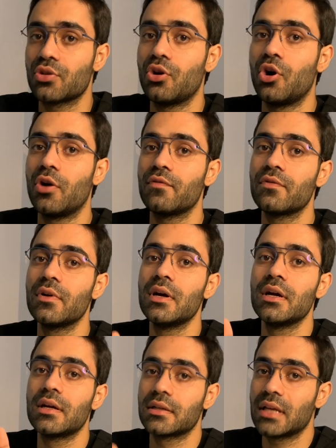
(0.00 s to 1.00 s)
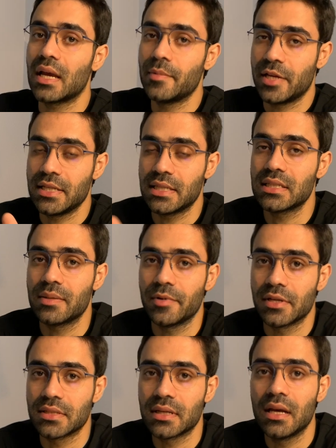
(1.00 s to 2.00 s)
of diabetes
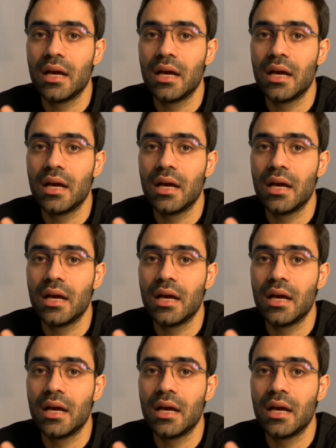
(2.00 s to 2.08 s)
insipidus?